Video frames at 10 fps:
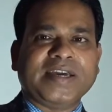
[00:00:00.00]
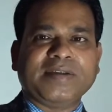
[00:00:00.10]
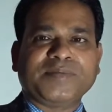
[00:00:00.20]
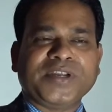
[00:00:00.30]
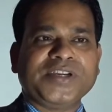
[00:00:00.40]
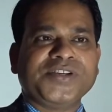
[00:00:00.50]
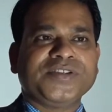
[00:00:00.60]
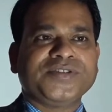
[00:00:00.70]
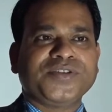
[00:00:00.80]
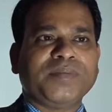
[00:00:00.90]

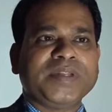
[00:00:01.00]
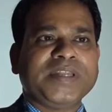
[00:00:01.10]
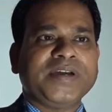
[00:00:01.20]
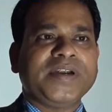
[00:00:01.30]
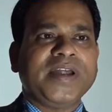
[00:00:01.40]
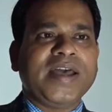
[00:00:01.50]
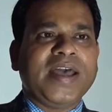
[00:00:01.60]
adaptations will be there,